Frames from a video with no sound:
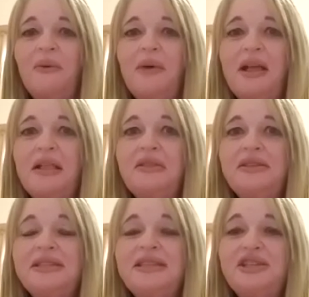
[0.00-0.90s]
Well, the
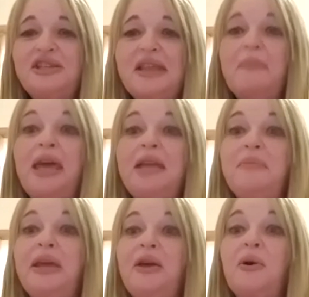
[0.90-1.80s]
decision that made
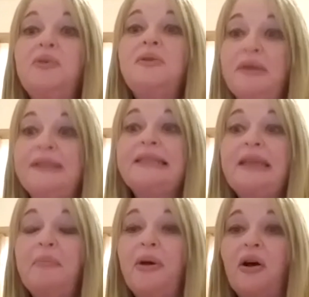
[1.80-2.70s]
me go with
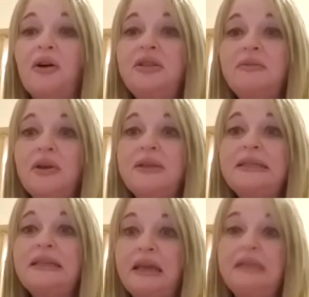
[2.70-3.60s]
Slimpod
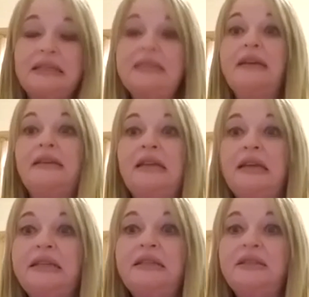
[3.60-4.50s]
was I decided I
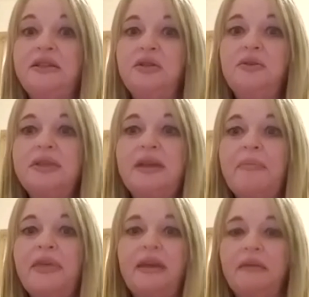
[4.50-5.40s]
needed to do
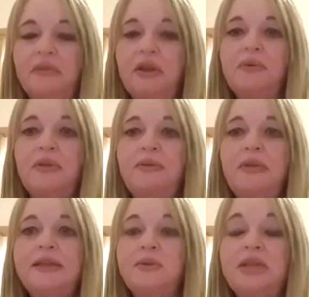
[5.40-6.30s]
something. You know,
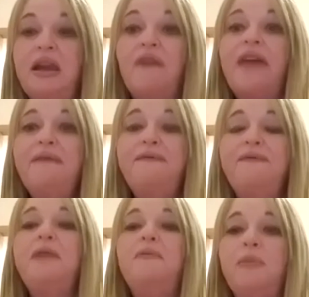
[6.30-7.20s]
this was enough.
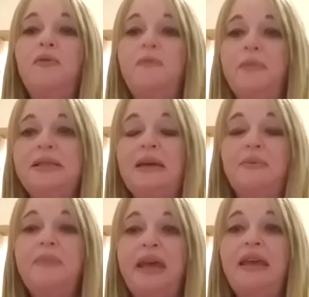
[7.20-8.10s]
Every movement I
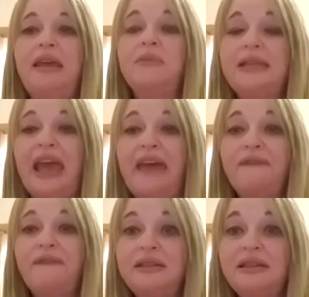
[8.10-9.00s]
was making was an
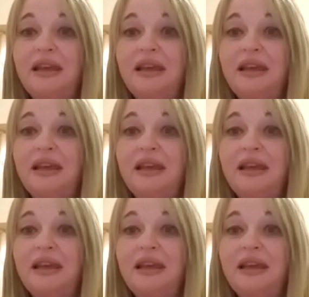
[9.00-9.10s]
effort.